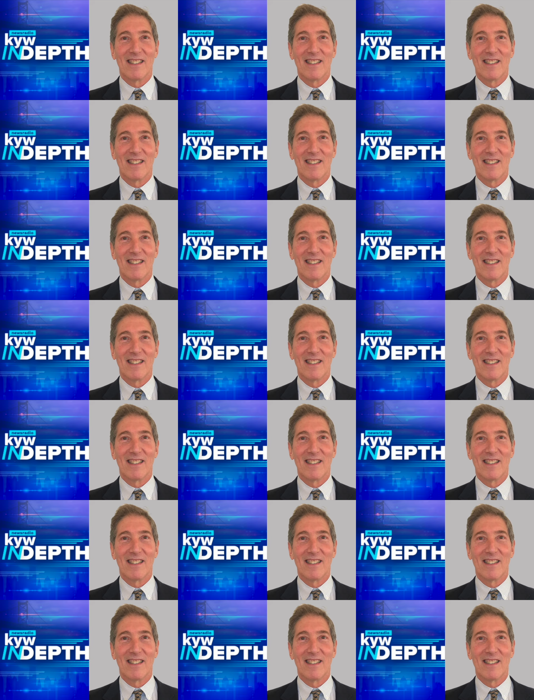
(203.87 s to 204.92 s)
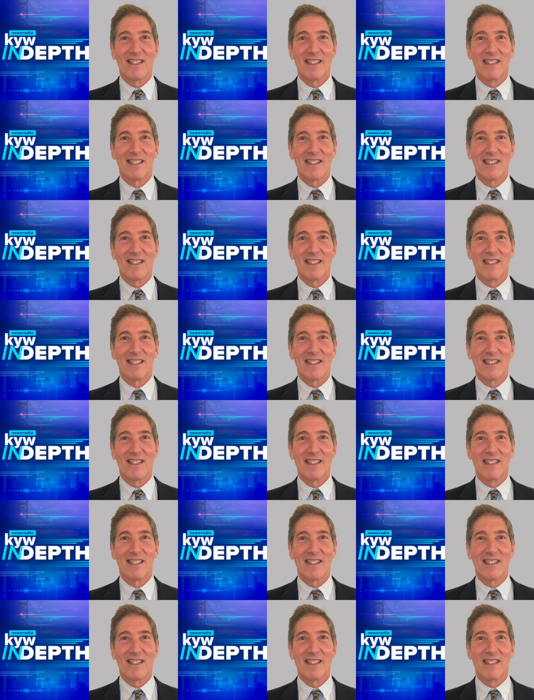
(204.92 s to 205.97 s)

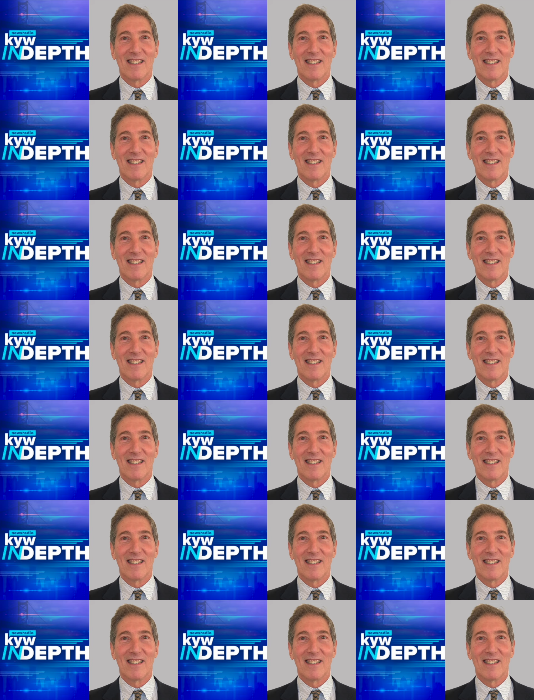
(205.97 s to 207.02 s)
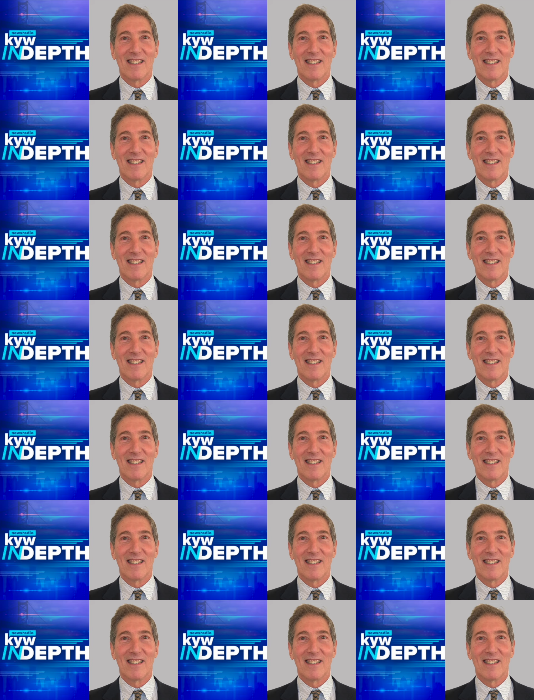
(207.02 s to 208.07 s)

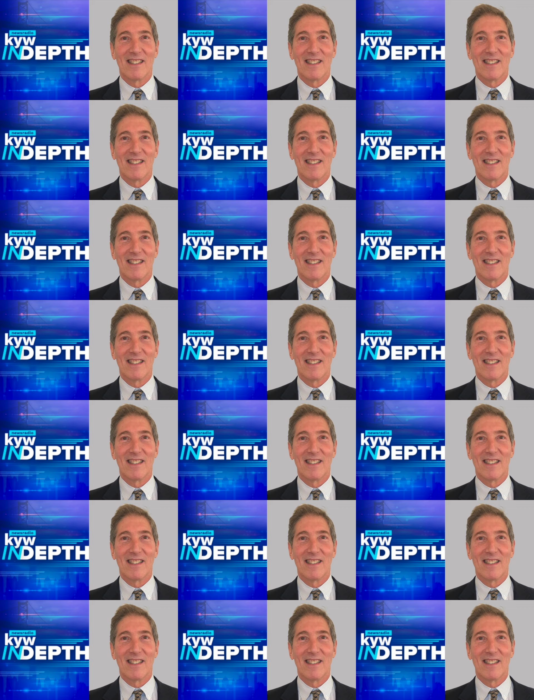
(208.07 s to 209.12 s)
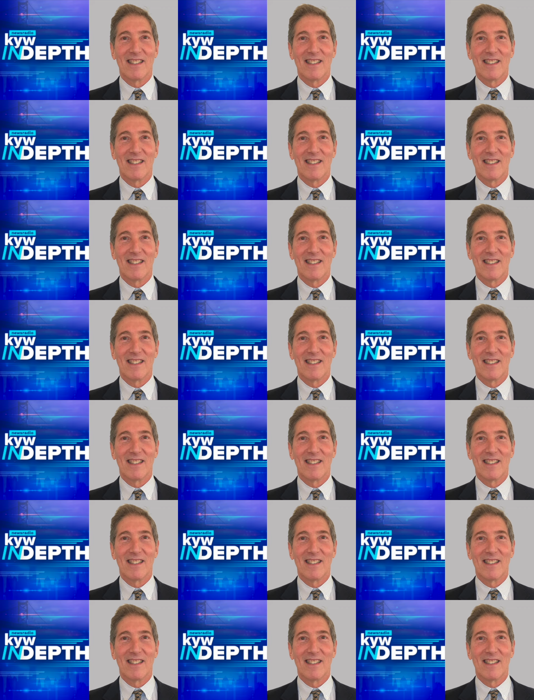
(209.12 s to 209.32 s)
The face doesn't move, so there is nothing to read.